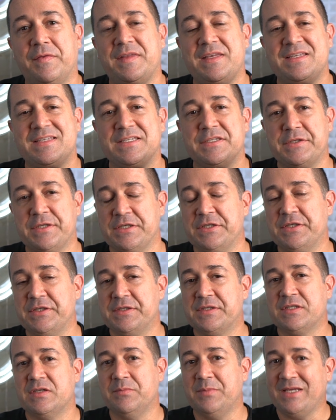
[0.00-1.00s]
these
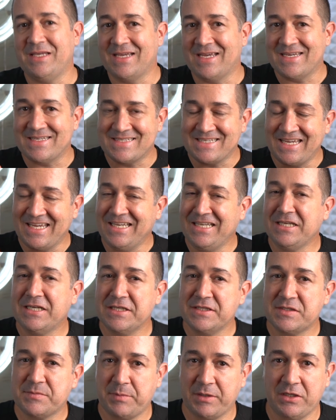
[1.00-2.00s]
incisions to be as
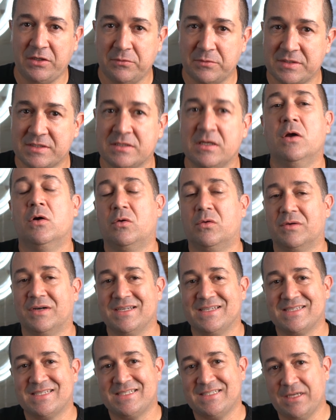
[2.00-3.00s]
inconspicuous or
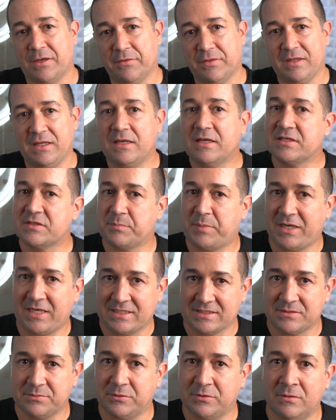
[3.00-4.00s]
as stealthy as
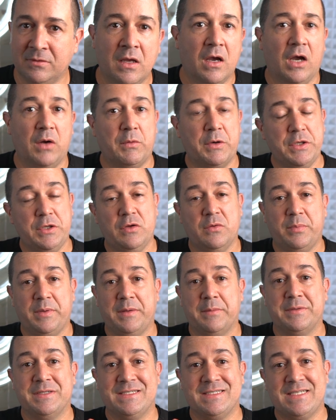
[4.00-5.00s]
possible. I want you to be
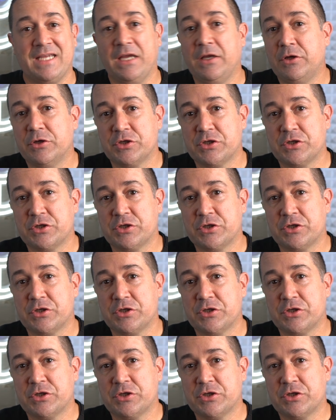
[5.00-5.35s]
able to take your